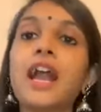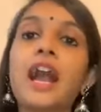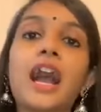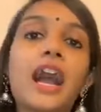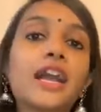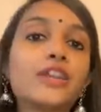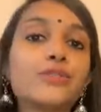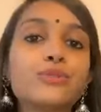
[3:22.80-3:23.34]

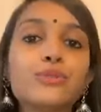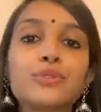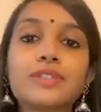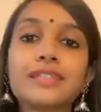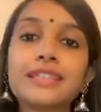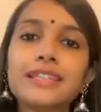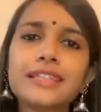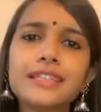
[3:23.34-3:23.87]
Are you
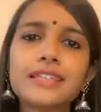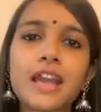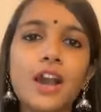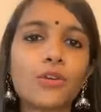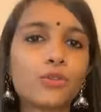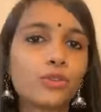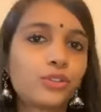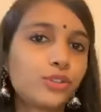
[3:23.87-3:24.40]
sitting
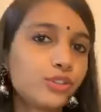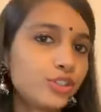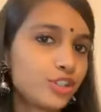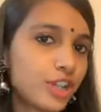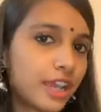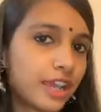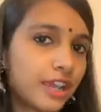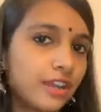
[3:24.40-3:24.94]
down on your
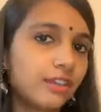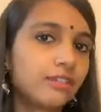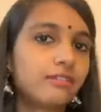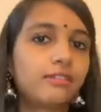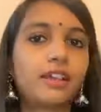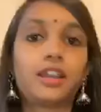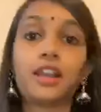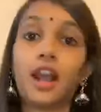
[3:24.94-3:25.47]
chair
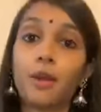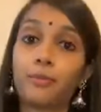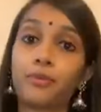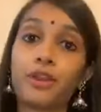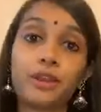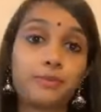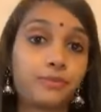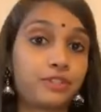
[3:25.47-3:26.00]
in an
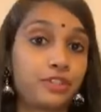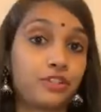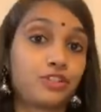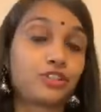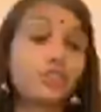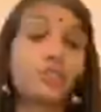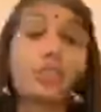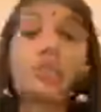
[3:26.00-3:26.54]
upright
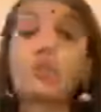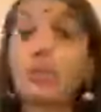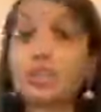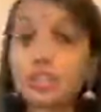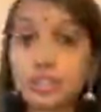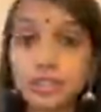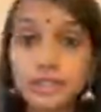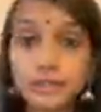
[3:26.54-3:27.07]
position and
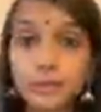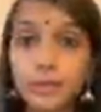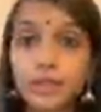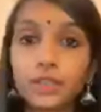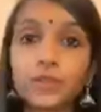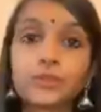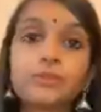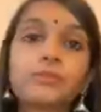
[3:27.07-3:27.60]
watching this
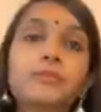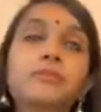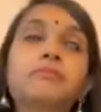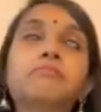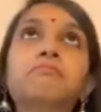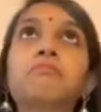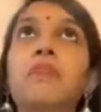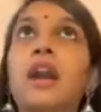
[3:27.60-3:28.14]
video?
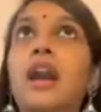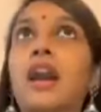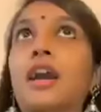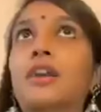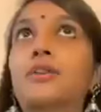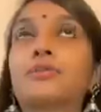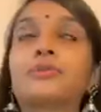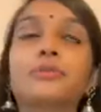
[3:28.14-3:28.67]
Are
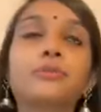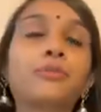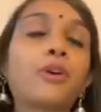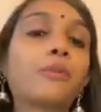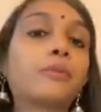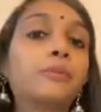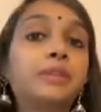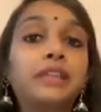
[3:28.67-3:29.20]
you
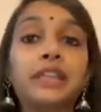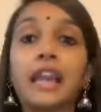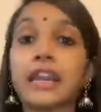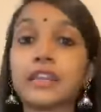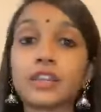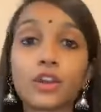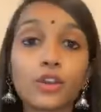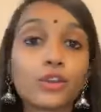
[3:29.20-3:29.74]
probably
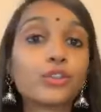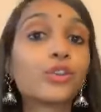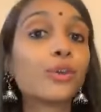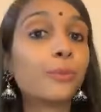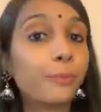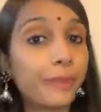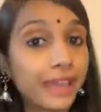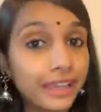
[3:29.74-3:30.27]
lying down on your
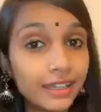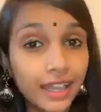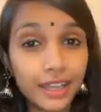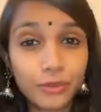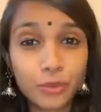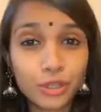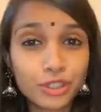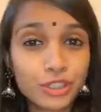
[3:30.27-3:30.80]
bed
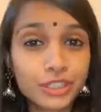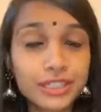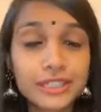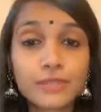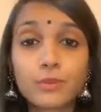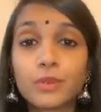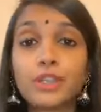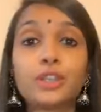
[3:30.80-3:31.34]
and watching
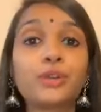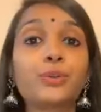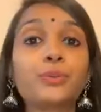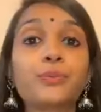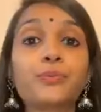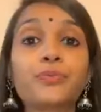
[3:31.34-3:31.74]
this video?